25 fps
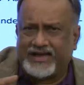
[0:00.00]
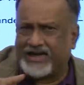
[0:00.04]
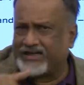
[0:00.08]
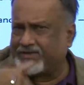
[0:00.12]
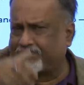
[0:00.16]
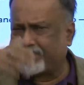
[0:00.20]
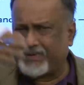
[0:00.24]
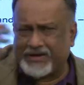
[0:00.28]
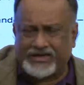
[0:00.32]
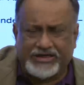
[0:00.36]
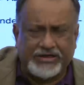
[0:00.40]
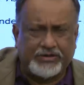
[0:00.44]

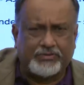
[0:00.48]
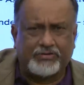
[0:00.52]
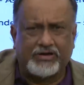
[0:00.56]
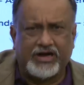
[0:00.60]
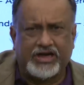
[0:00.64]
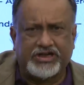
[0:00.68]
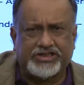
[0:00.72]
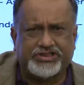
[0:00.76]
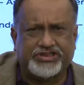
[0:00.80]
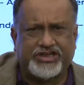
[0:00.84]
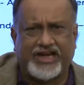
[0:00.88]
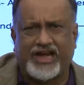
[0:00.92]
particular
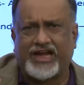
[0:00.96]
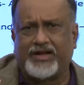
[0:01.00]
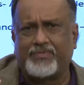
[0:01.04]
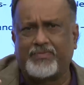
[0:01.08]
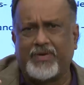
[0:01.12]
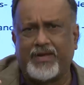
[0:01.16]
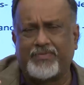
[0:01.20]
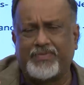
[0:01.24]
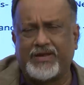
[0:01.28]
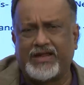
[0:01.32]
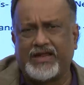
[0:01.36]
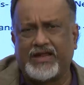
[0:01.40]
shade may
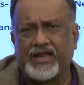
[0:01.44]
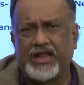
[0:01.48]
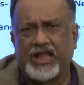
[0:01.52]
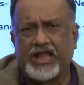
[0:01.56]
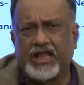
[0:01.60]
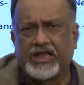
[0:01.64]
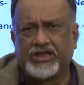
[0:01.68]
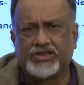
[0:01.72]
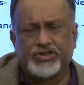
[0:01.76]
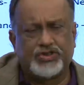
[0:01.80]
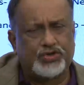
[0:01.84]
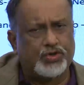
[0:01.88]
be
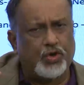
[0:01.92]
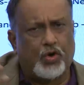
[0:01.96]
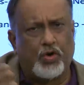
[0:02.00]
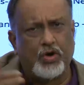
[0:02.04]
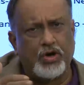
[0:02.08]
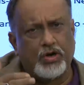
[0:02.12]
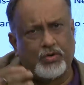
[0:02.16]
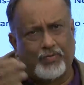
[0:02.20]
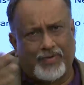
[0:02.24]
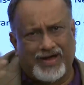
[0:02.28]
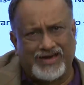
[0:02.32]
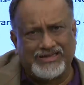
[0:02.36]

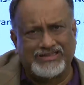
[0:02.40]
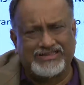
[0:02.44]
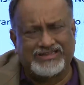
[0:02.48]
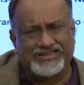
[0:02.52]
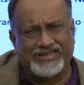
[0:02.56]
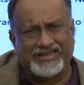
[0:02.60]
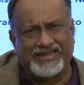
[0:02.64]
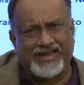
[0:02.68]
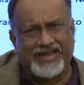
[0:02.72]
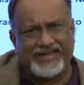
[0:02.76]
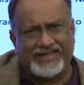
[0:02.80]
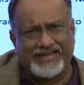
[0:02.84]
sold once
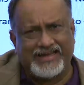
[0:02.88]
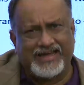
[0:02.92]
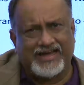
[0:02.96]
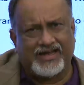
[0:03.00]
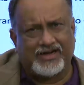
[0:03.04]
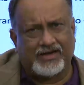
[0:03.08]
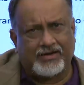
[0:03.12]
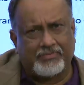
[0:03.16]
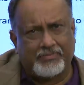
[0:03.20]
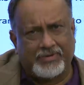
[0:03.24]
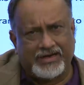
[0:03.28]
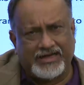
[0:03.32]
in a year,
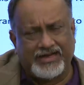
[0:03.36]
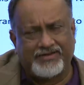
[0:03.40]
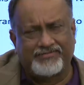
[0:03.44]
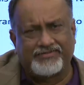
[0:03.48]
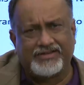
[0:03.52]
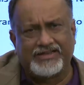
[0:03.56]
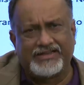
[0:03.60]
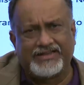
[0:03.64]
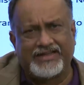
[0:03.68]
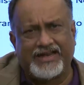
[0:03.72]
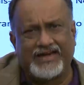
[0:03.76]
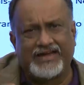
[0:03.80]
but
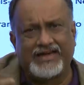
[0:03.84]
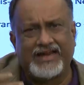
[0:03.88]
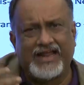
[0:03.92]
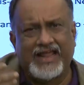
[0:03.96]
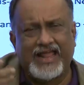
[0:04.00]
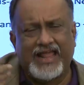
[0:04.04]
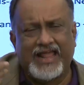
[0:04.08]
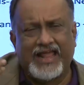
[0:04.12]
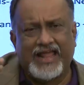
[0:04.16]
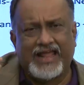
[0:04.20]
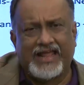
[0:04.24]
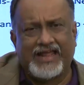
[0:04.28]
even then
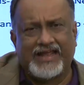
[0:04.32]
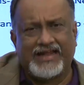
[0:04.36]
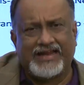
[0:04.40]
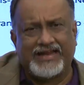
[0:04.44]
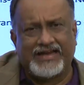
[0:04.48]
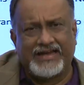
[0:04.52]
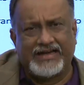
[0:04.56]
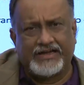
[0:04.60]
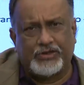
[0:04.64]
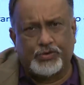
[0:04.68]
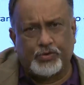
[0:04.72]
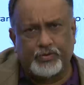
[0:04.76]

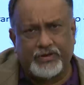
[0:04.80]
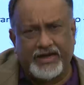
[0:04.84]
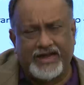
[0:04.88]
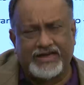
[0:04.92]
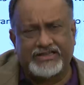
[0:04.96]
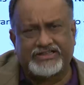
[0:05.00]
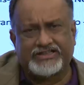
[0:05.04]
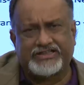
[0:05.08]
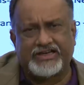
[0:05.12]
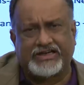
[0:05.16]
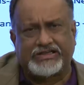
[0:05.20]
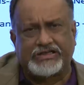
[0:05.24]

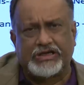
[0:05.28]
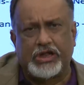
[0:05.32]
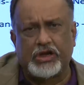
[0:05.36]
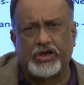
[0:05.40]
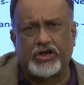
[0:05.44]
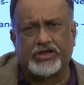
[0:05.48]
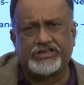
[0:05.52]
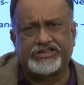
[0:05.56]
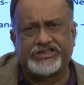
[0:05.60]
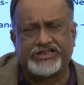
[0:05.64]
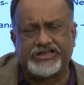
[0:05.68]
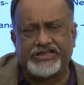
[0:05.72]
today's
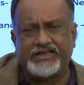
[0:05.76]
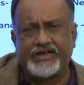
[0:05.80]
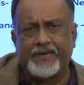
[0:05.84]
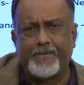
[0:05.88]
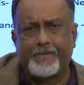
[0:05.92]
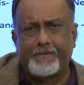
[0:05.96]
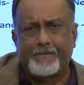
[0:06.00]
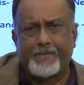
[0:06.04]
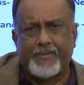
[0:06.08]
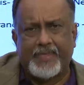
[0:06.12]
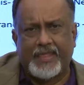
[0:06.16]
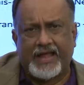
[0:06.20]
technology
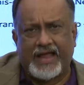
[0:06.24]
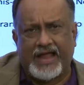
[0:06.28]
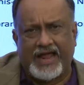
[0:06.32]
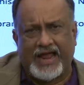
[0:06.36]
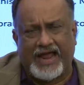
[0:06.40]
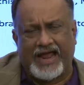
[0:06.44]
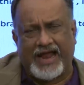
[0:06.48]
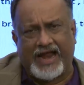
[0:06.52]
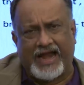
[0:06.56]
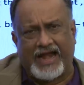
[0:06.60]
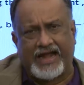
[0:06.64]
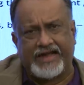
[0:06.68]

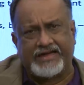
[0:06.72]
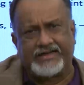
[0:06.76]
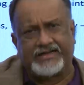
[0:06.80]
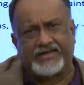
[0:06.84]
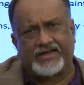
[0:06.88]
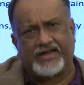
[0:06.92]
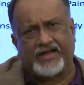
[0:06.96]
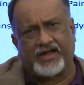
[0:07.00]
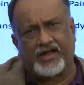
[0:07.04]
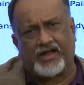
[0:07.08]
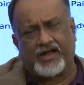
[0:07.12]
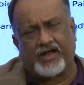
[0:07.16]
and
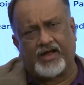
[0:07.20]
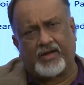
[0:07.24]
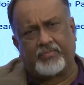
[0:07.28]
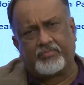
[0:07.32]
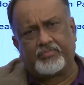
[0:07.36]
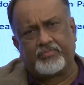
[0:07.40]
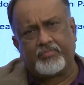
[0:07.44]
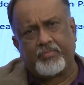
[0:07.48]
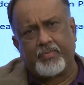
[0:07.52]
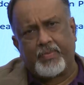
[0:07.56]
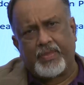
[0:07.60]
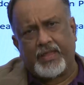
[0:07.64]

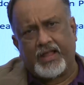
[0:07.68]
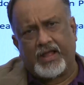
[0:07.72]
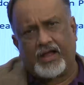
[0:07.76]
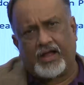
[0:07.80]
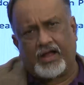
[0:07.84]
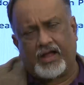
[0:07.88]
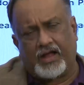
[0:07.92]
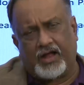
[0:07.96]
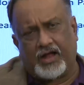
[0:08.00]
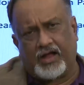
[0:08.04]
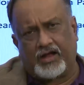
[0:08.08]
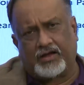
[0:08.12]

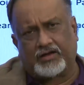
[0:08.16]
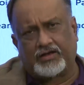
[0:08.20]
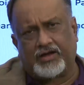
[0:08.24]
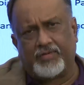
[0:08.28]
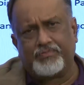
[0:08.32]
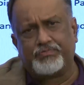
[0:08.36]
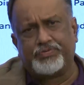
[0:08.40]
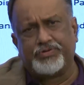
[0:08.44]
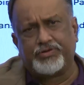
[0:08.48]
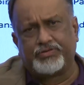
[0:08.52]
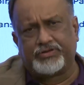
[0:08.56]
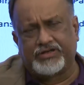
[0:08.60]

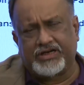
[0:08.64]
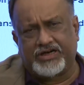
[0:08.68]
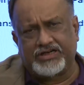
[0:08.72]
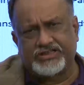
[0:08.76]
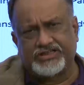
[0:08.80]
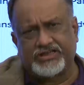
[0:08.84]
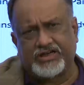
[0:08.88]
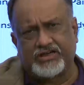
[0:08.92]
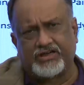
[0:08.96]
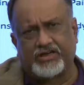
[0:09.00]
computers and